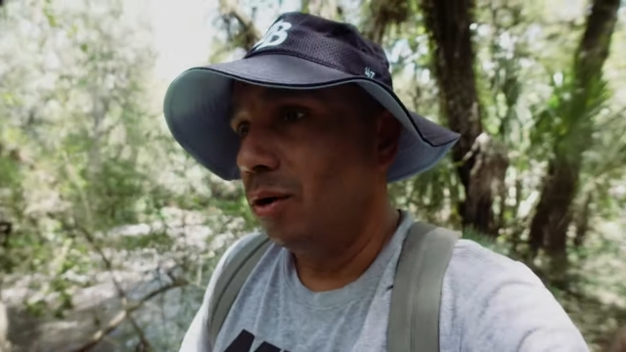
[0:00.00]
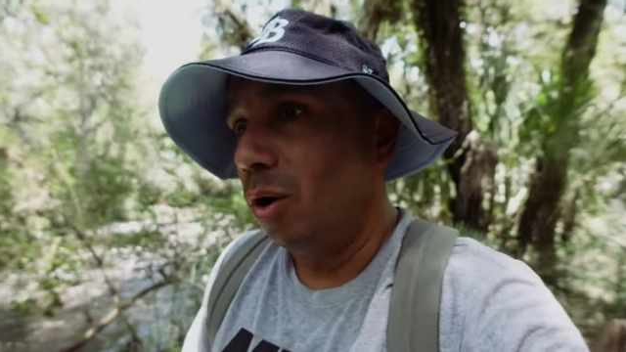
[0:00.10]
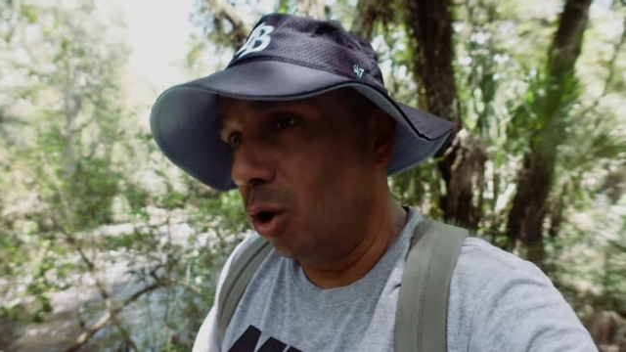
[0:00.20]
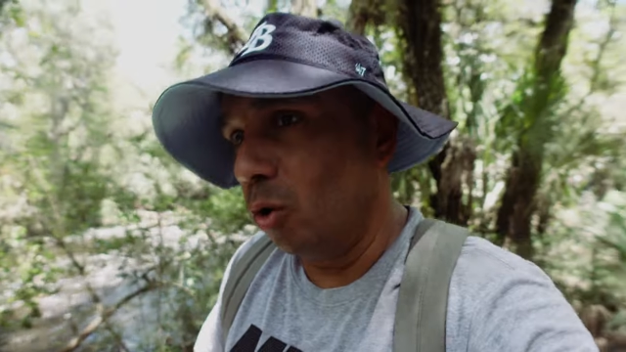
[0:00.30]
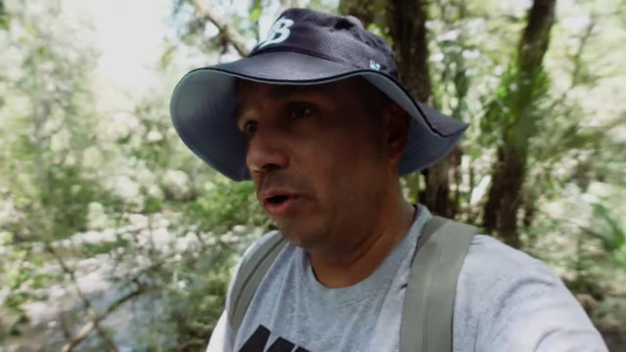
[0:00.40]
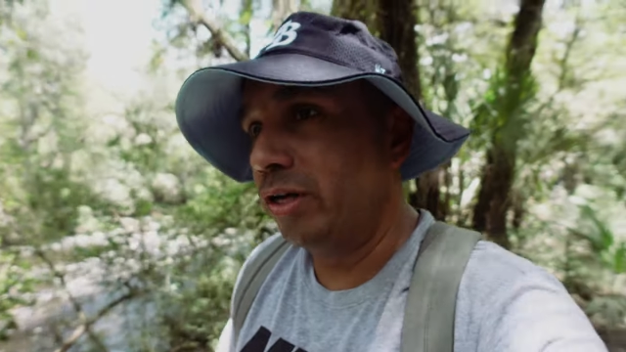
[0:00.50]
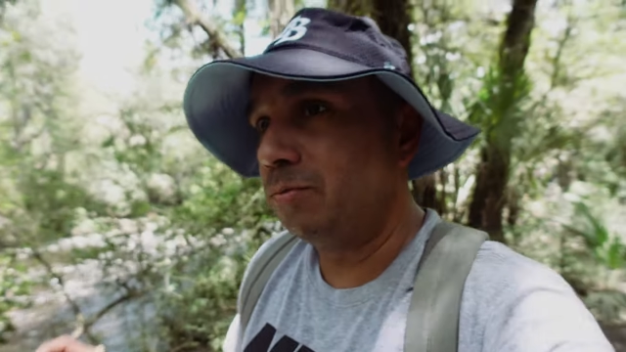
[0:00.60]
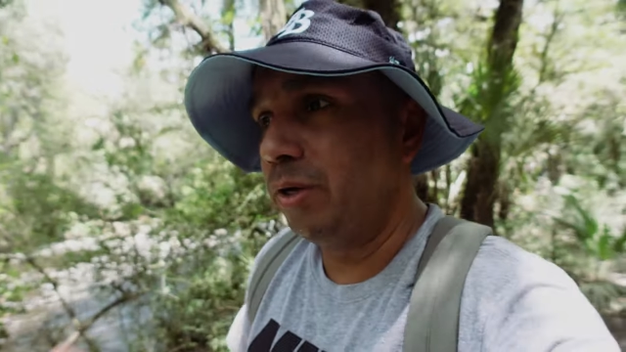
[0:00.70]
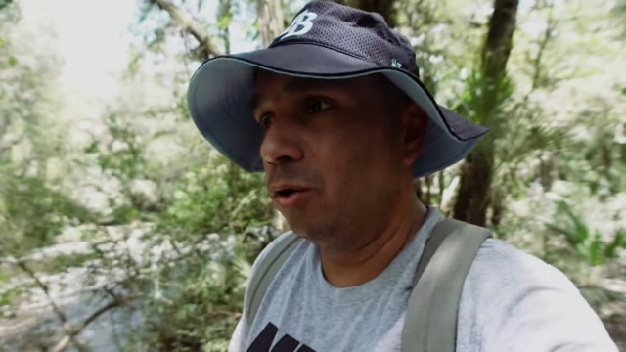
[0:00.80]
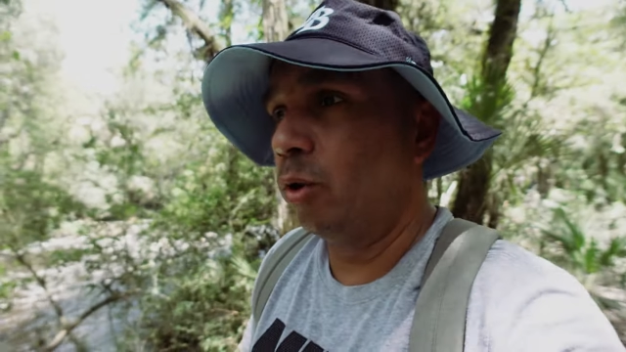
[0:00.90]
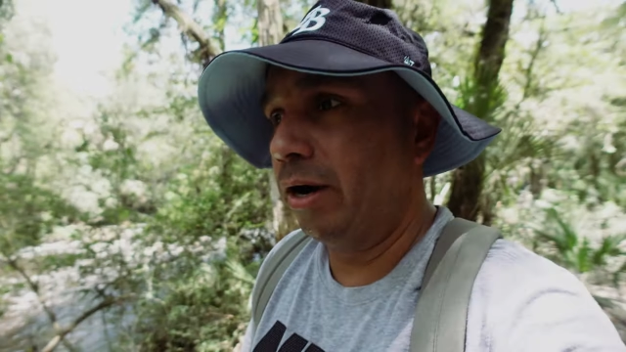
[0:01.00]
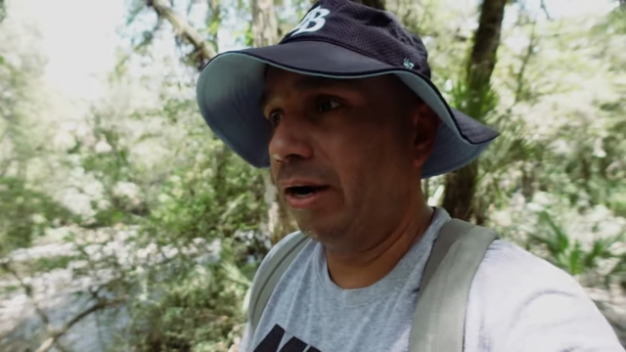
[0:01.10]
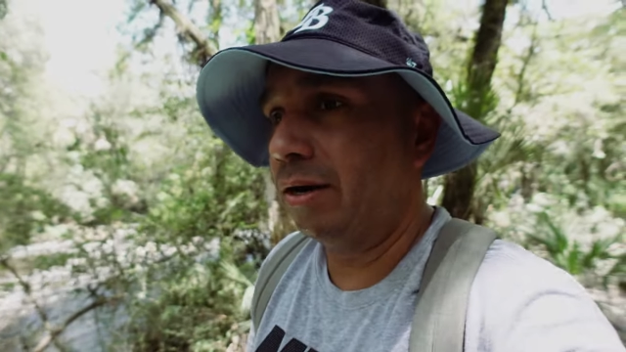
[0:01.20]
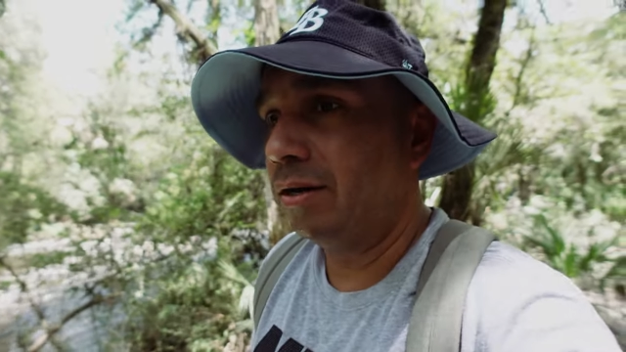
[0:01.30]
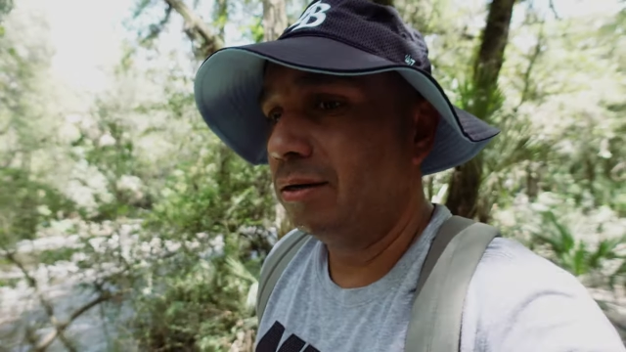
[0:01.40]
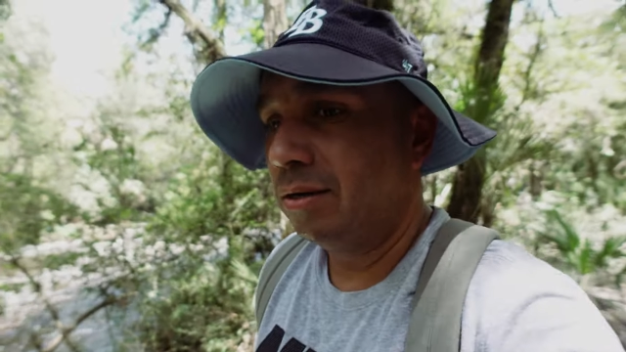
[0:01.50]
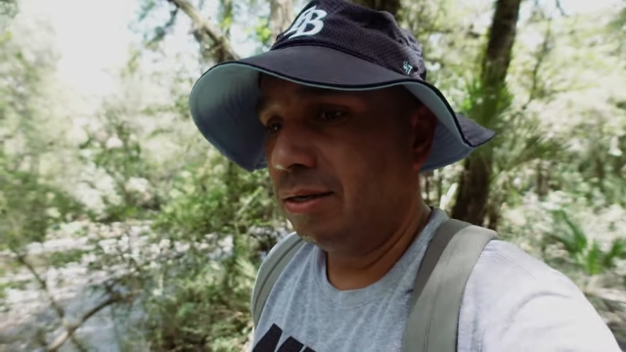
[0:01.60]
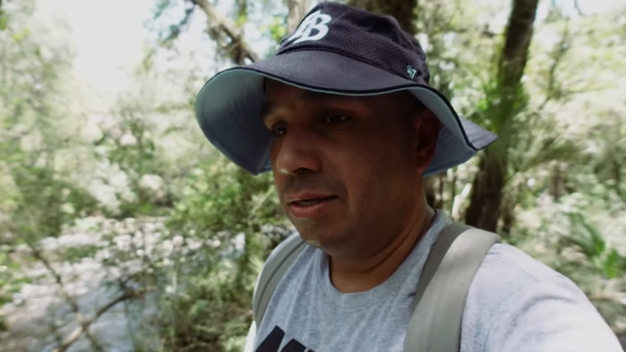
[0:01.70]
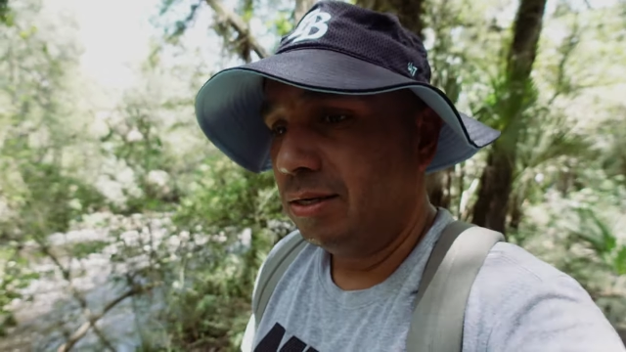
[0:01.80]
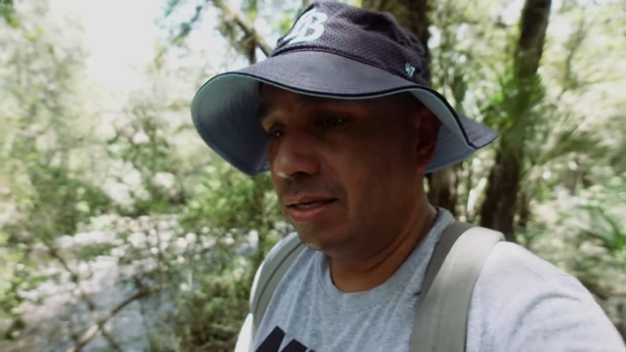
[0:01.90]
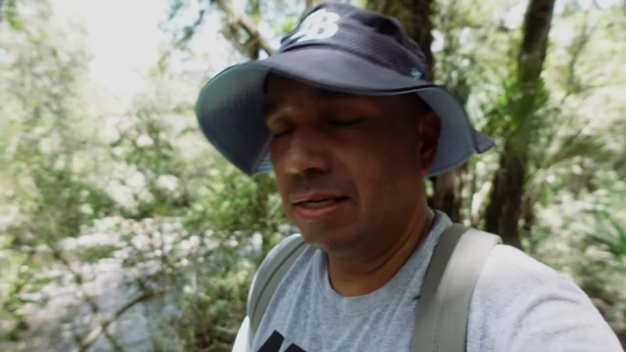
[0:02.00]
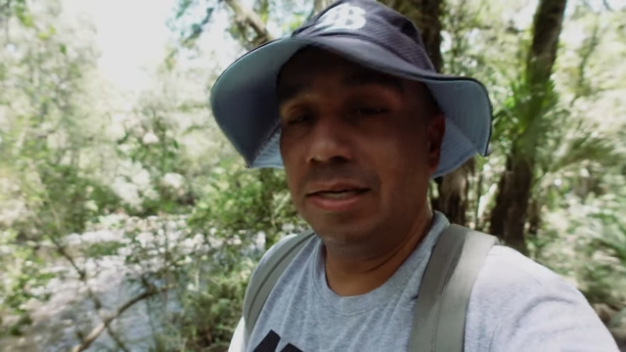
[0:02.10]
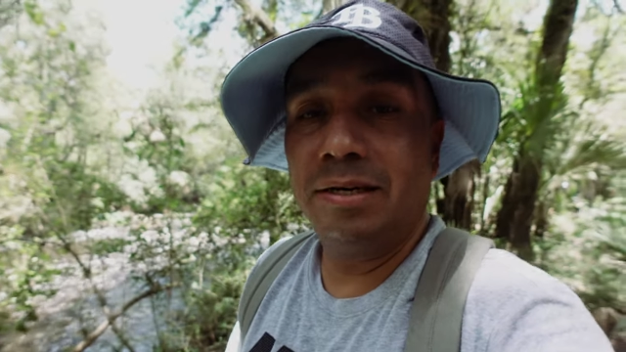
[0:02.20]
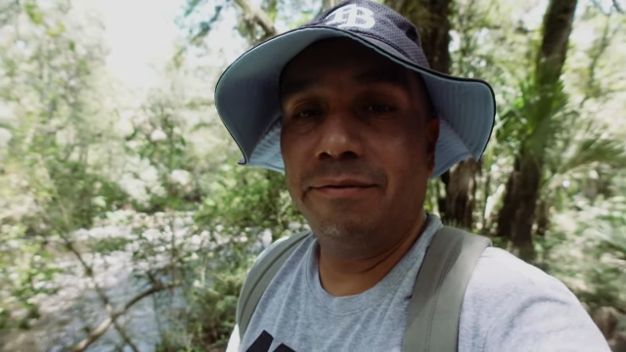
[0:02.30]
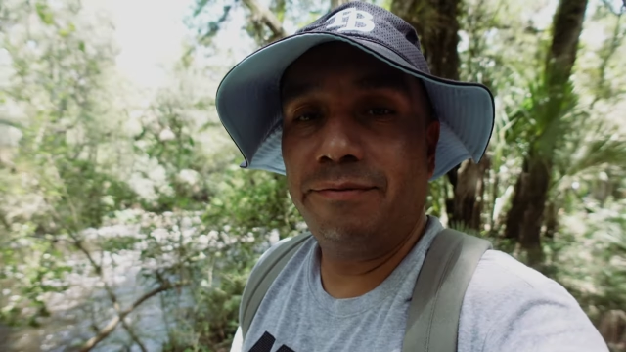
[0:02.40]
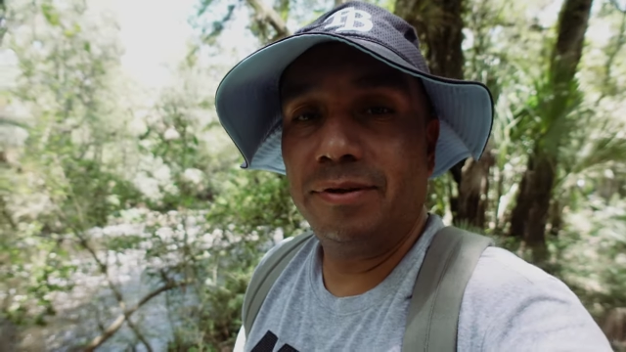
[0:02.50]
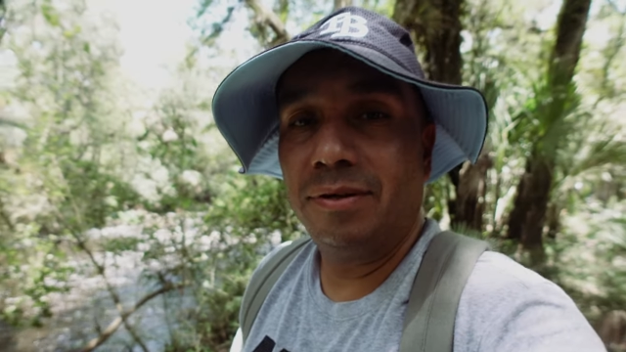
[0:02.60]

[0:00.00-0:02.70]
always be aware of